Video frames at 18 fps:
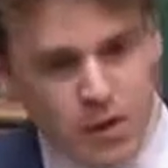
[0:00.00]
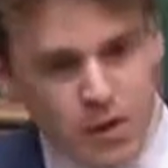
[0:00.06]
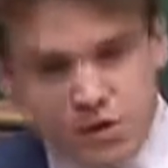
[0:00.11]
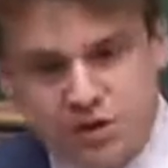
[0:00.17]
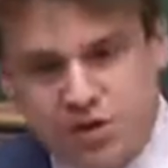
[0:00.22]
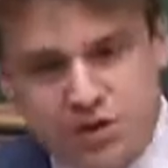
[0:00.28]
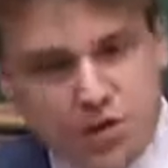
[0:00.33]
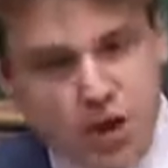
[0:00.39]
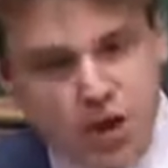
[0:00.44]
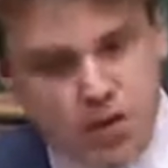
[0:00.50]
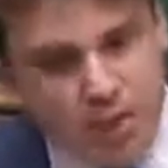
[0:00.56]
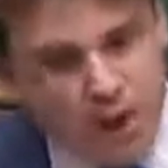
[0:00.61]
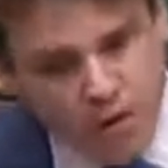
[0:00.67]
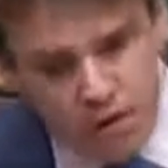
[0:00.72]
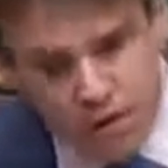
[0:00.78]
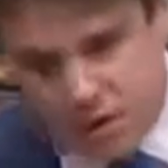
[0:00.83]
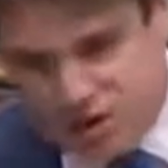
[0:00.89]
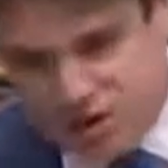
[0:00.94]
concern
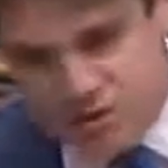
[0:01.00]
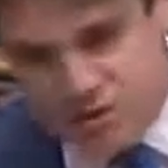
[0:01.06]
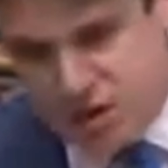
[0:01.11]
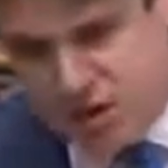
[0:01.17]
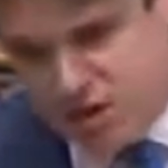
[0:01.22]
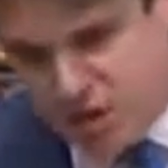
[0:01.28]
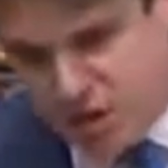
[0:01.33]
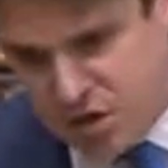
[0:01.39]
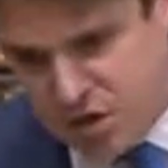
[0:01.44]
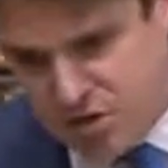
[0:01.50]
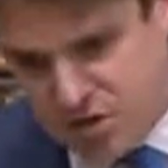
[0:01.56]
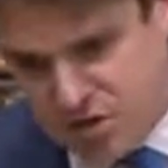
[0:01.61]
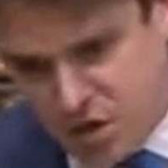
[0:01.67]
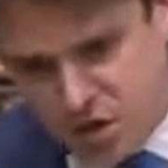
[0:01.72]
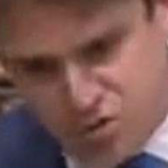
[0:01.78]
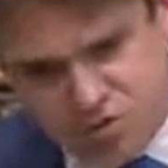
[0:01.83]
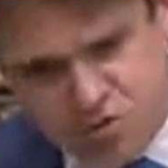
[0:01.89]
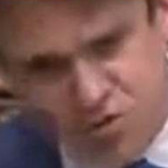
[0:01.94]
about
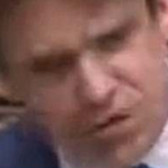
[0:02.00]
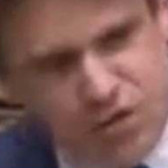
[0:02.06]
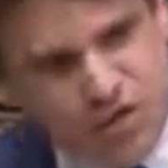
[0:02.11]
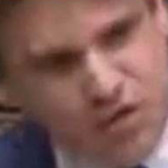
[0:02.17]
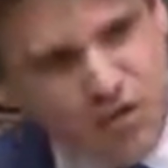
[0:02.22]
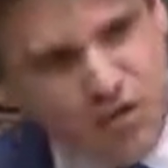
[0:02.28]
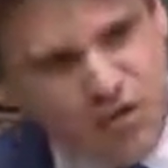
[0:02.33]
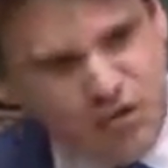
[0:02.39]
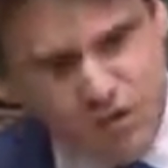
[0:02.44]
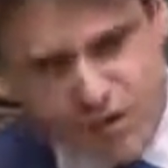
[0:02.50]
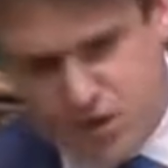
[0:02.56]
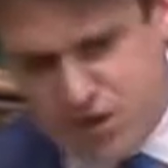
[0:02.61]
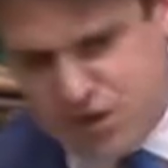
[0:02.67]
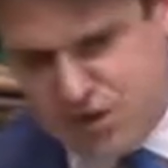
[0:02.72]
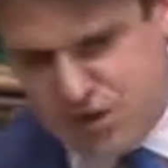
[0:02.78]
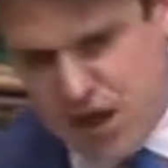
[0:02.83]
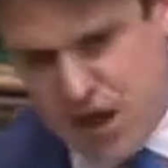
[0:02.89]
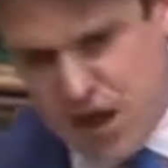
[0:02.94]
cultural
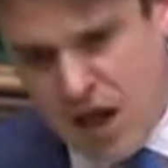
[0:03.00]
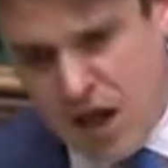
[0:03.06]
sensitivities,